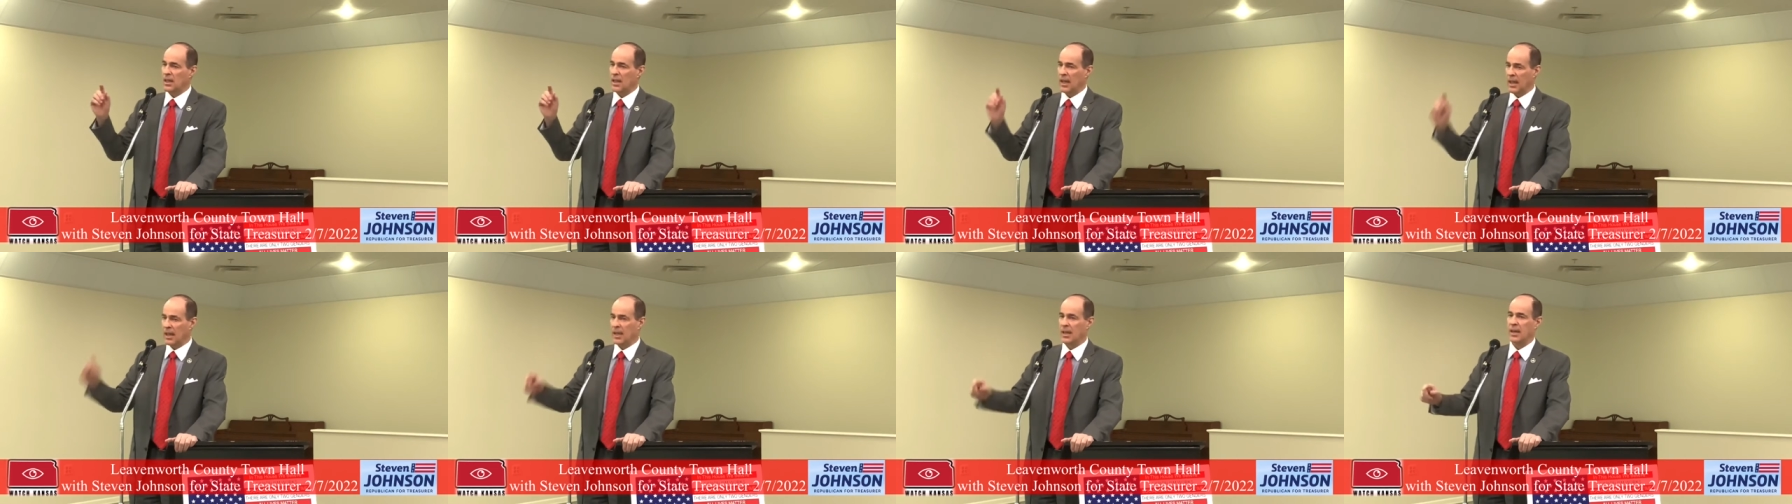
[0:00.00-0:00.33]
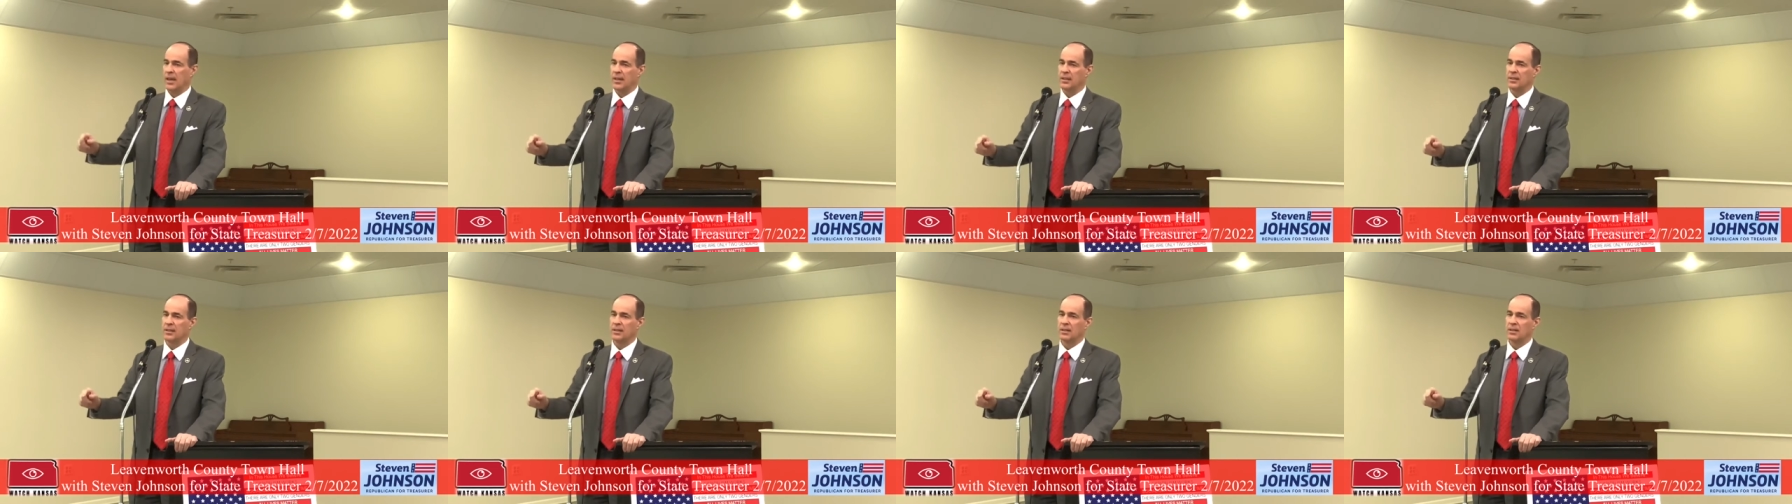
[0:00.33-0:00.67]

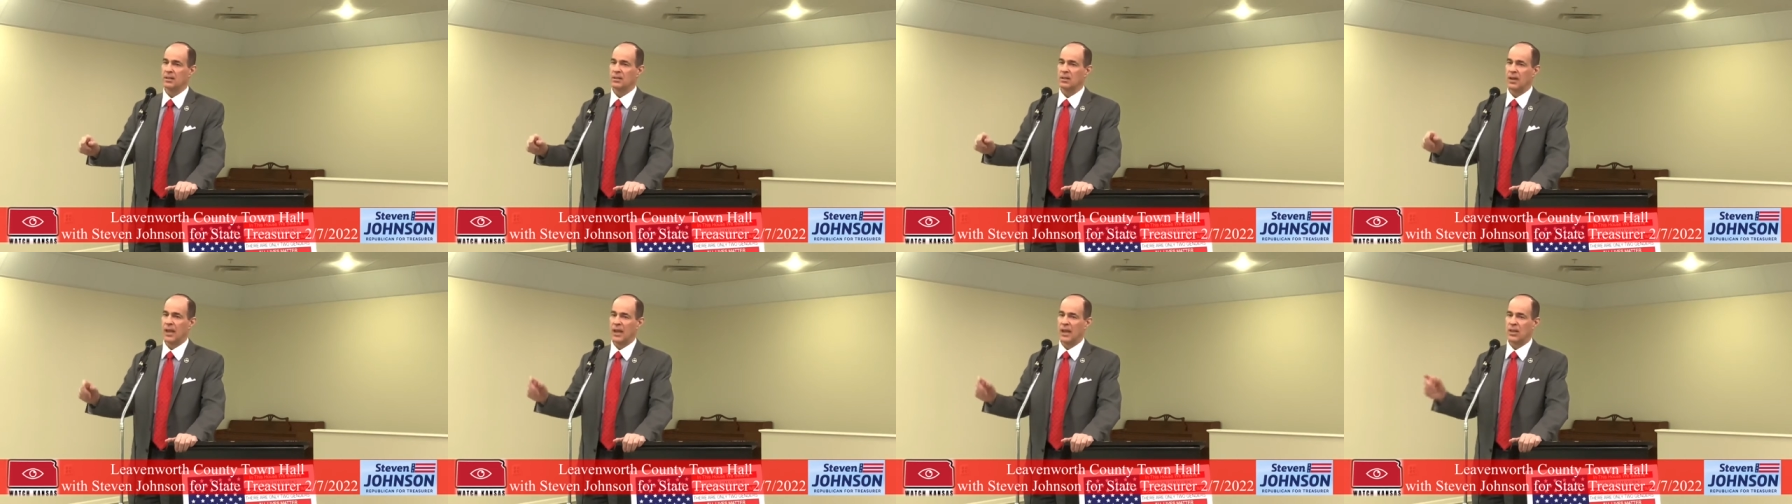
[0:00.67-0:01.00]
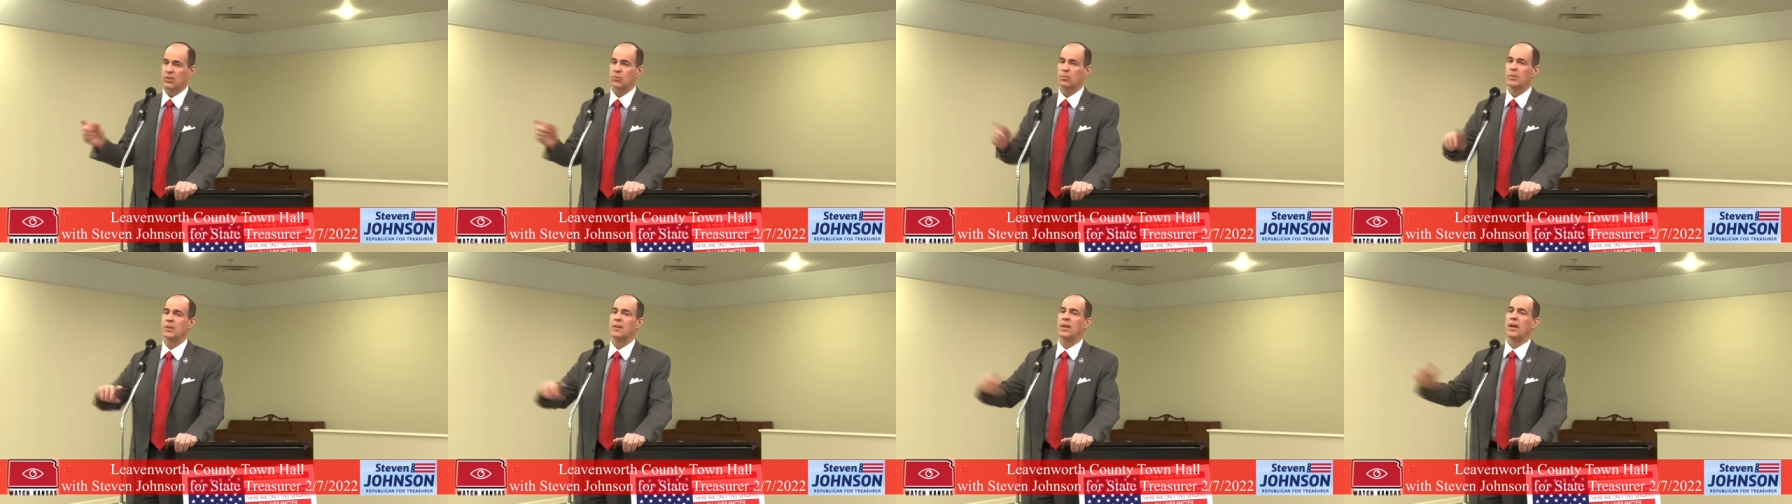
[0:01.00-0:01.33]
And
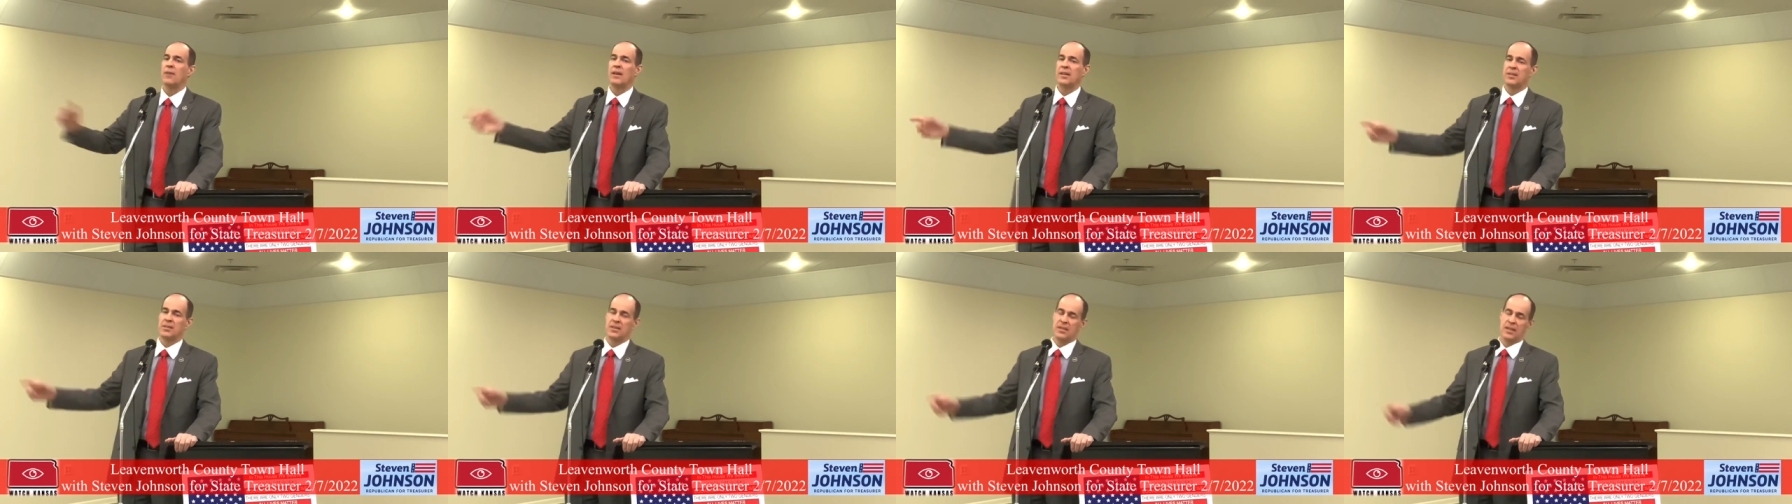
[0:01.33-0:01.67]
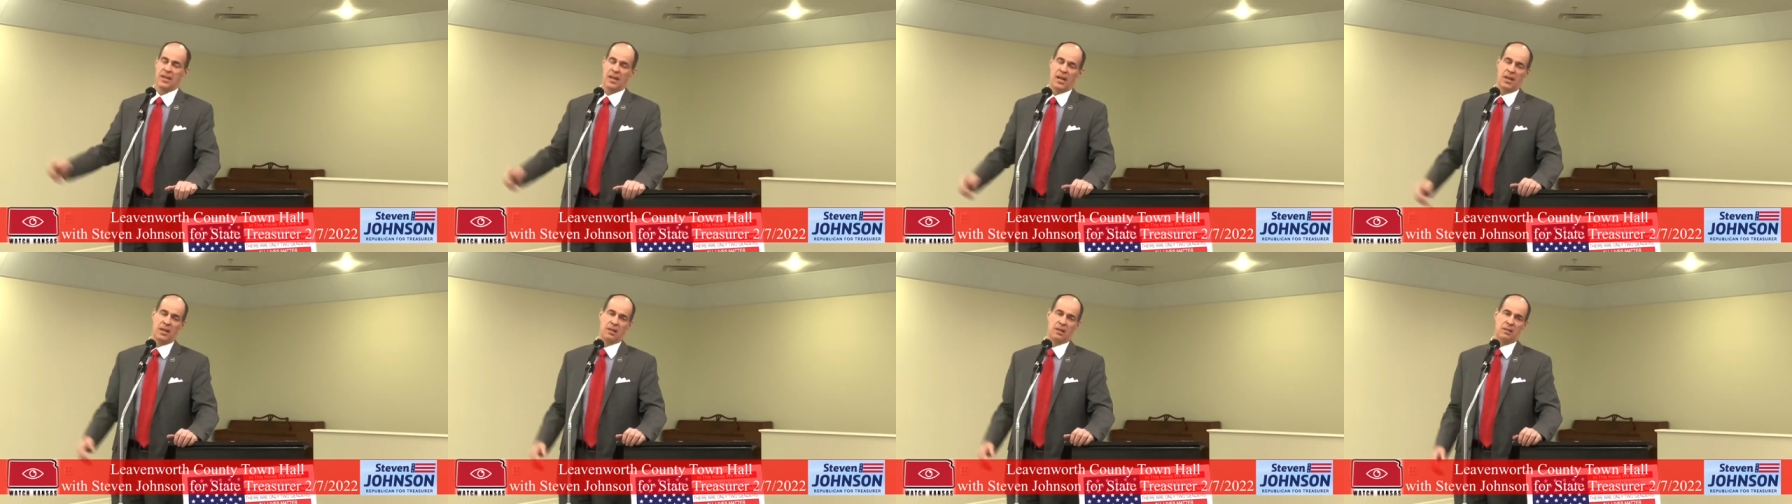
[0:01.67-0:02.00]
as we divest
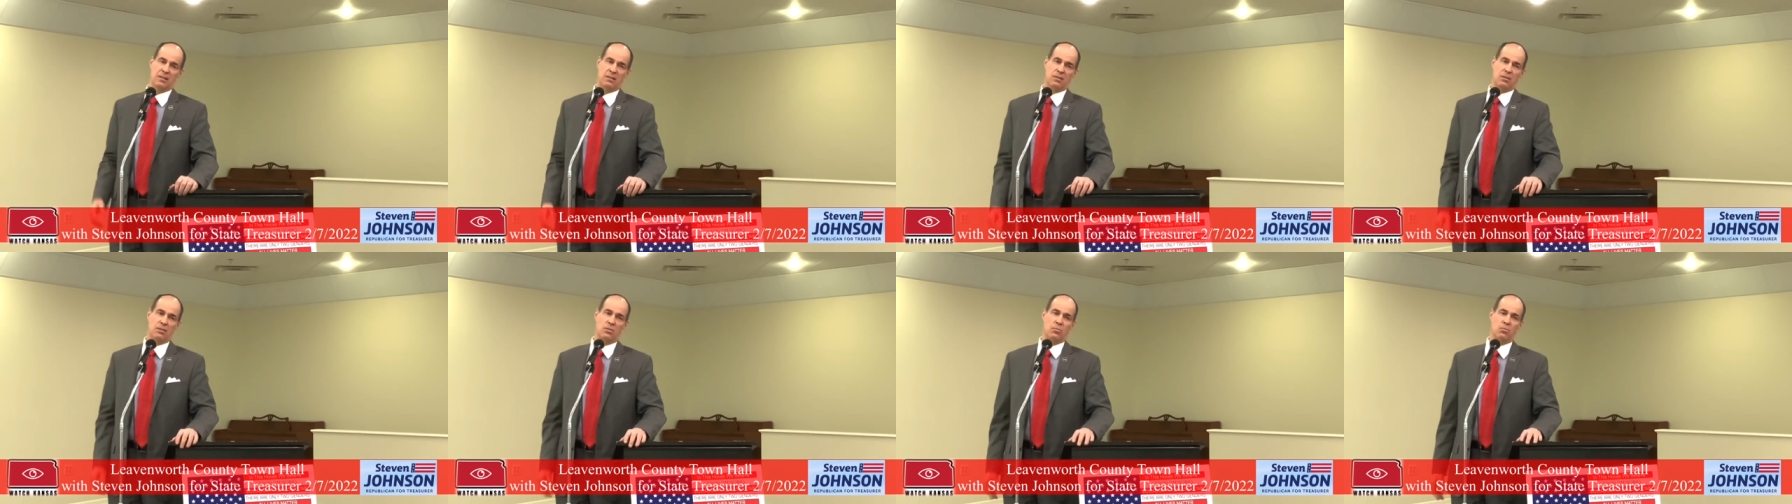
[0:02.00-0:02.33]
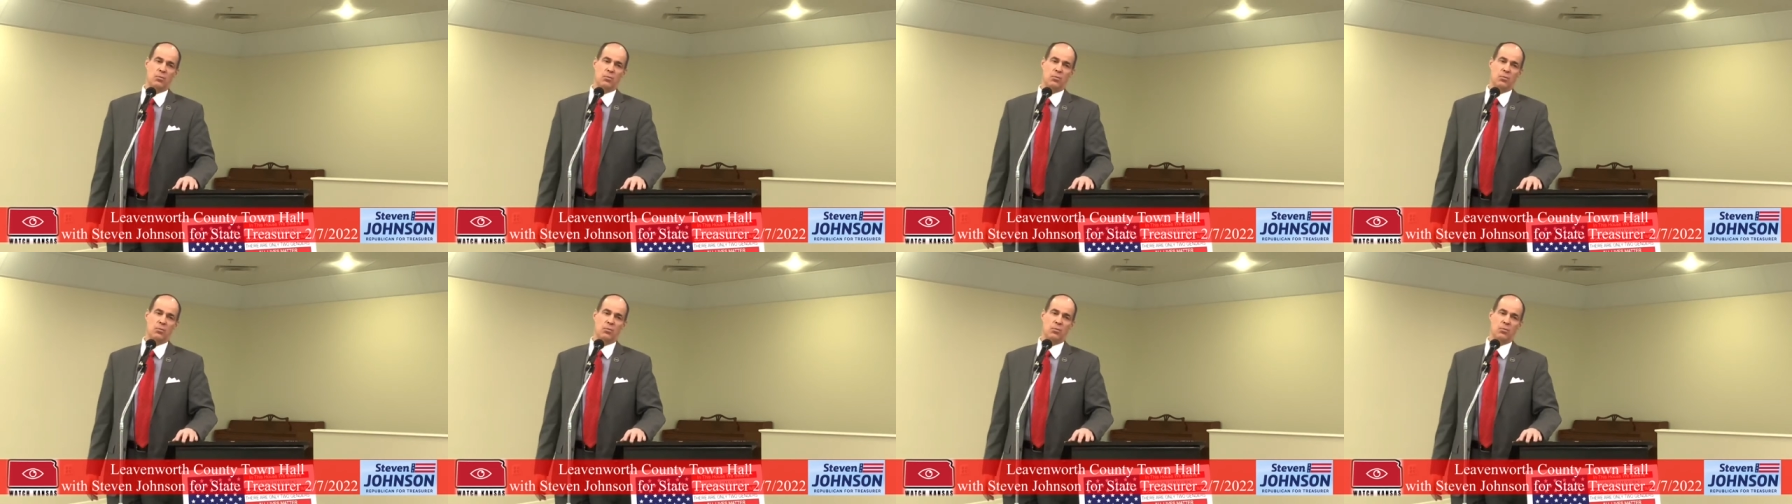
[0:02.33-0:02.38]
that,